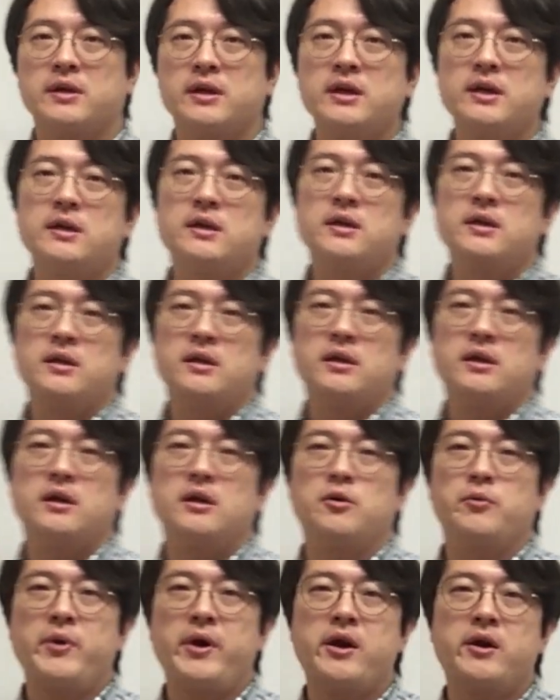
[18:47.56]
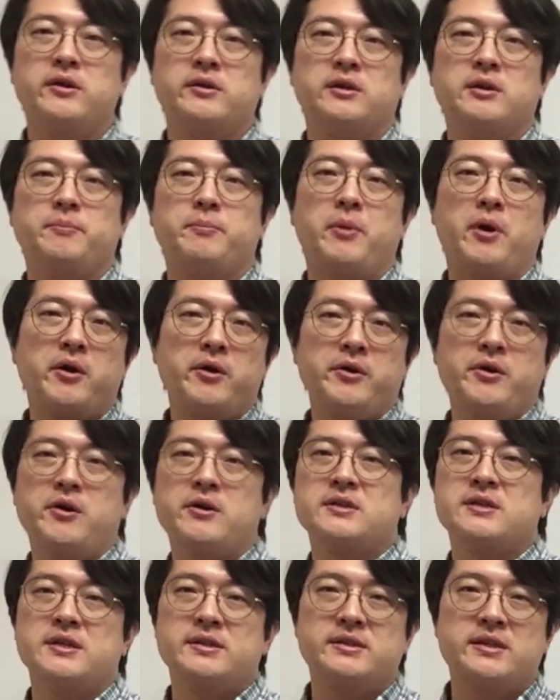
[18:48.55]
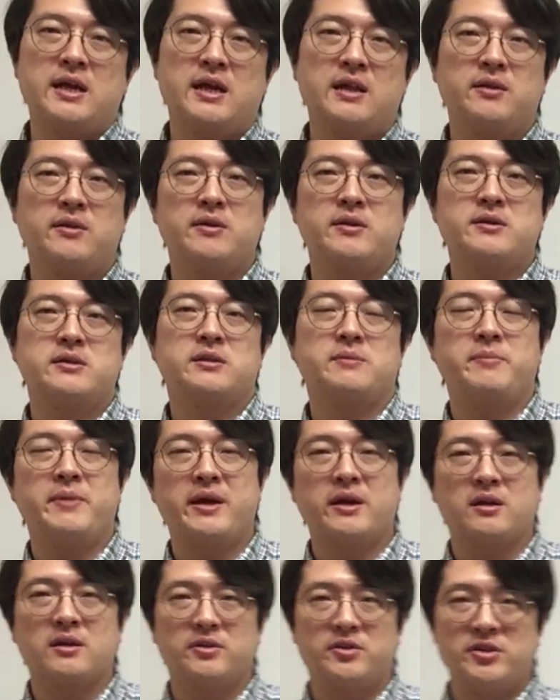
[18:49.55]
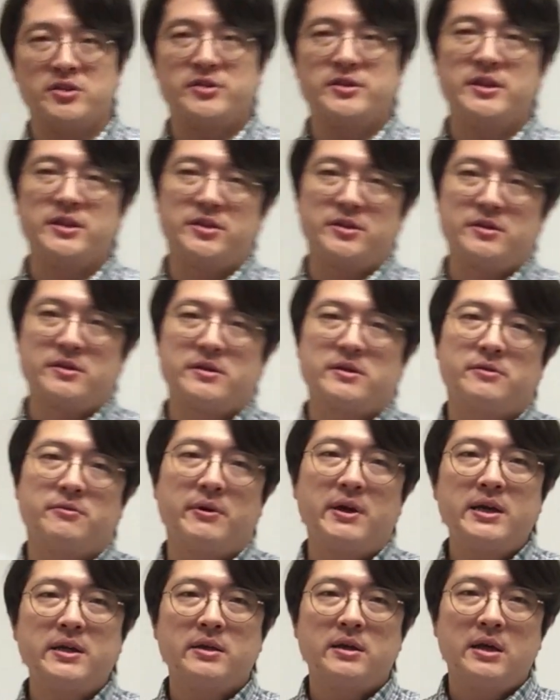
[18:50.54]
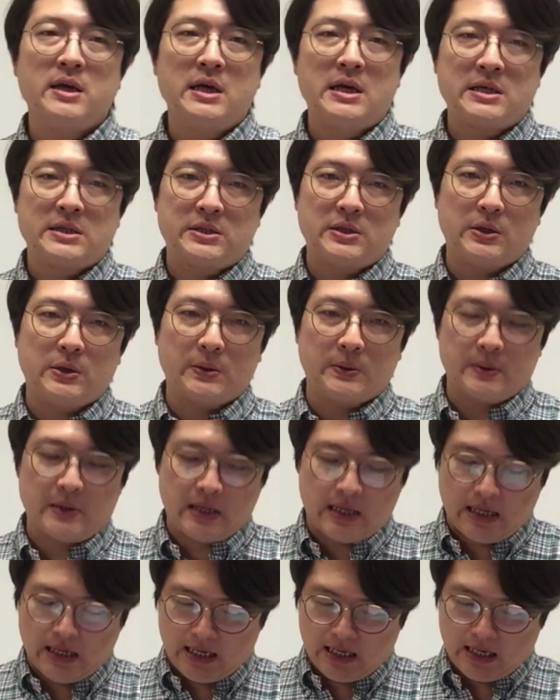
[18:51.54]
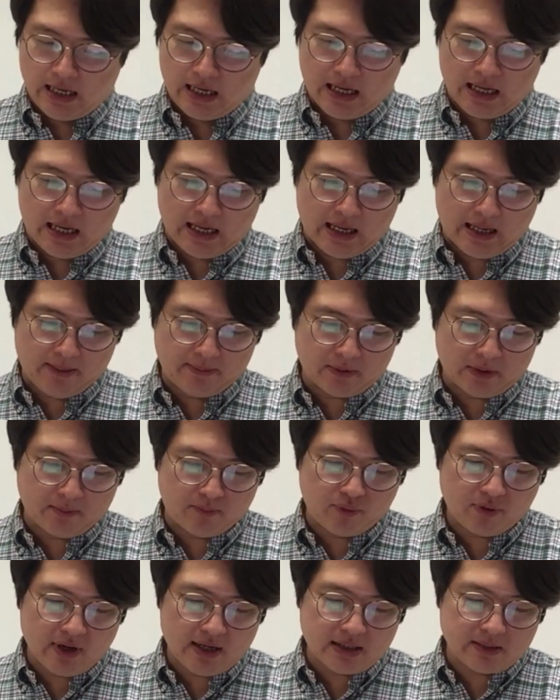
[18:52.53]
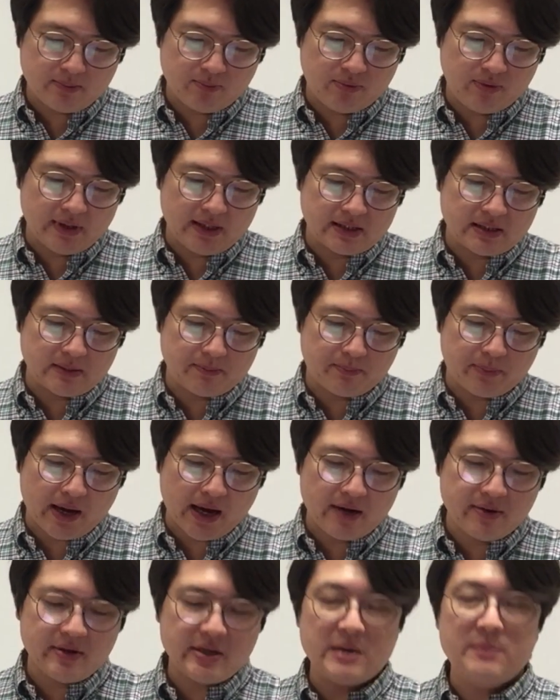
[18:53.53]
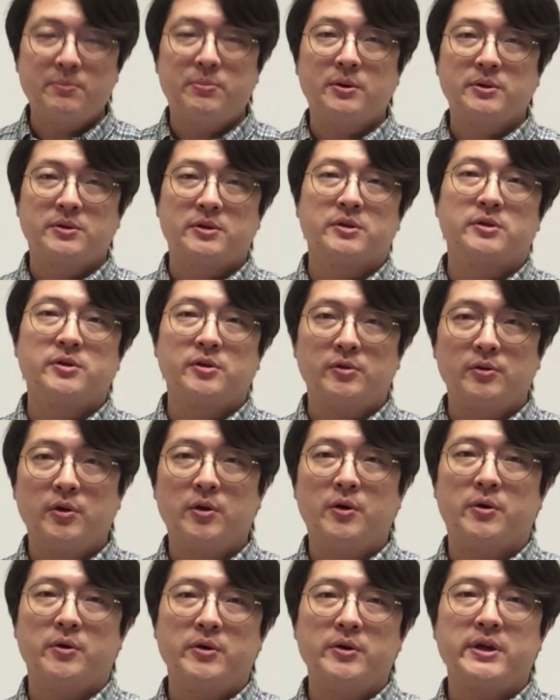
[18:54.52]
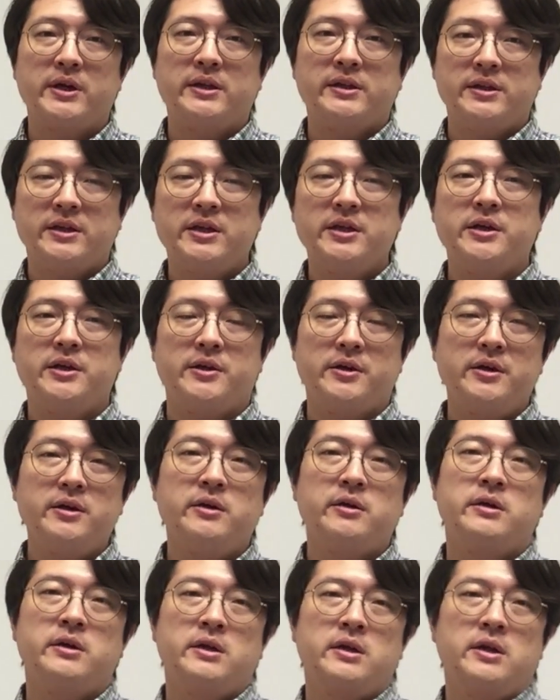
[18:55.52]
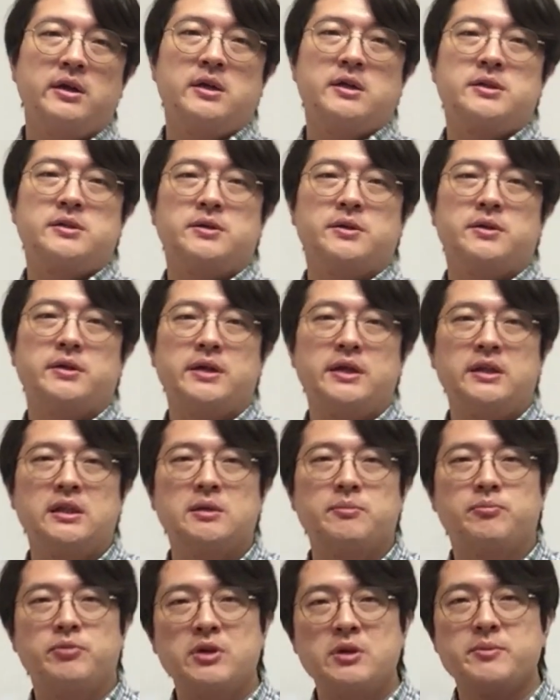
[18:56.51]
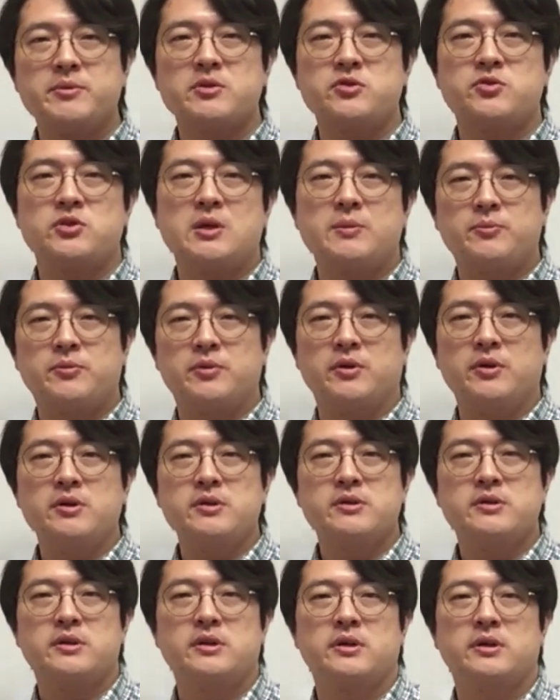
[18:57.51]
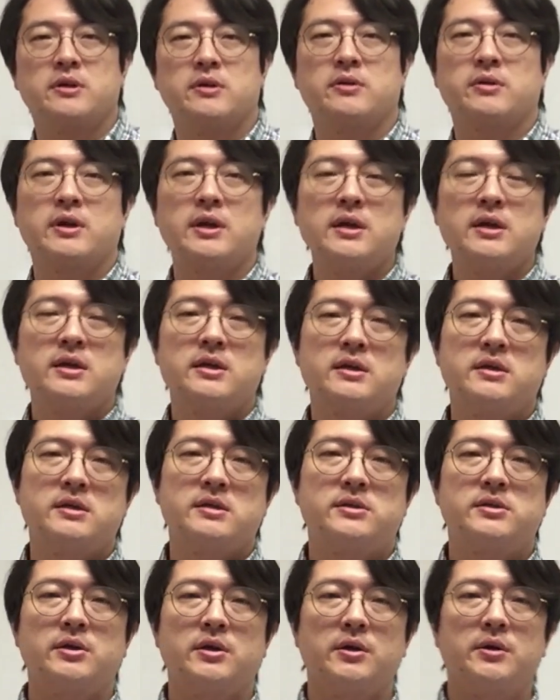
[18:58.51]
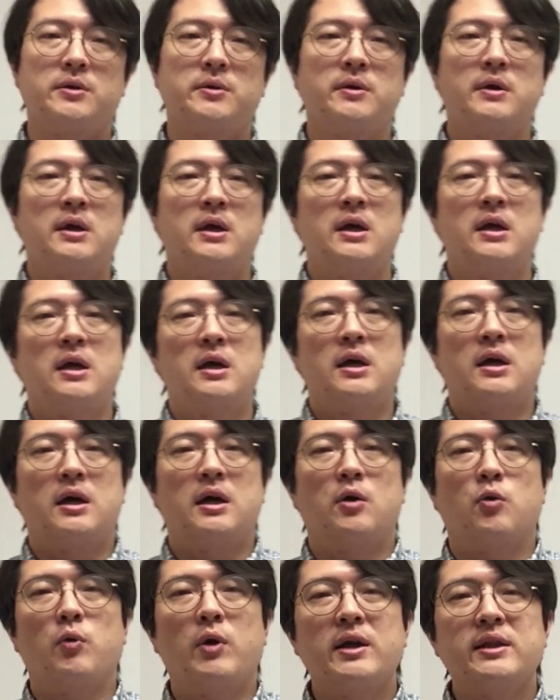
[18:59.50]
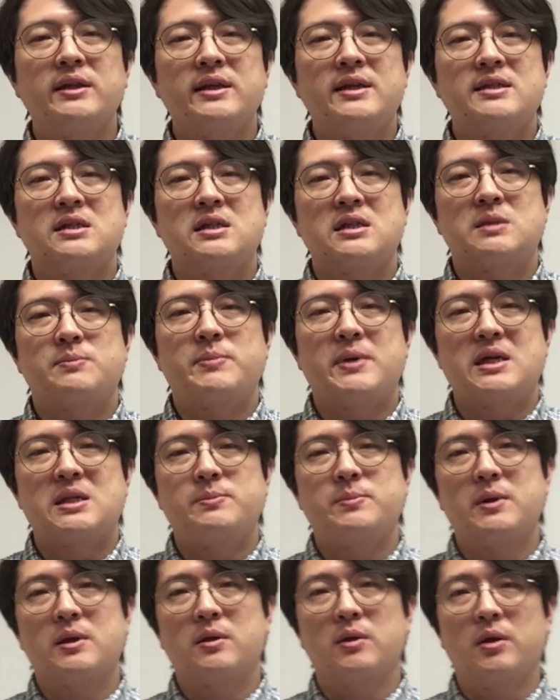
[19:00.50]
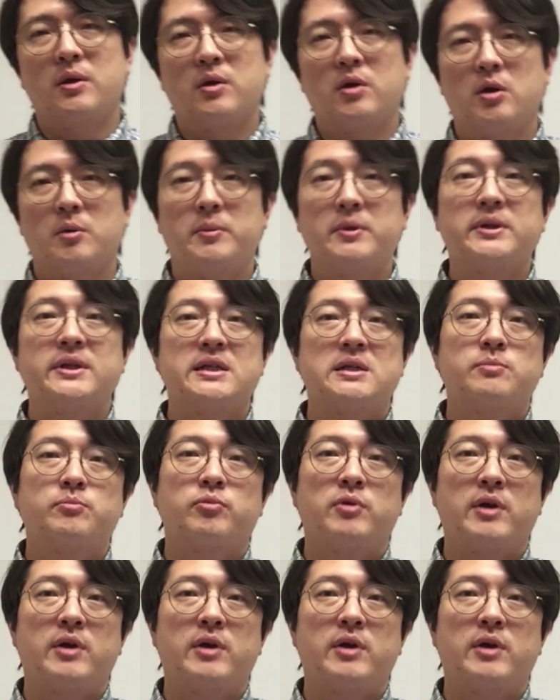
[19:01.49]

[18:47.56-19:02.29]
Okay. Where the buyers and sellers make a decisions, right? So the price plays a very important role in here. So in the previous chapters, okay. So what is the specific role of this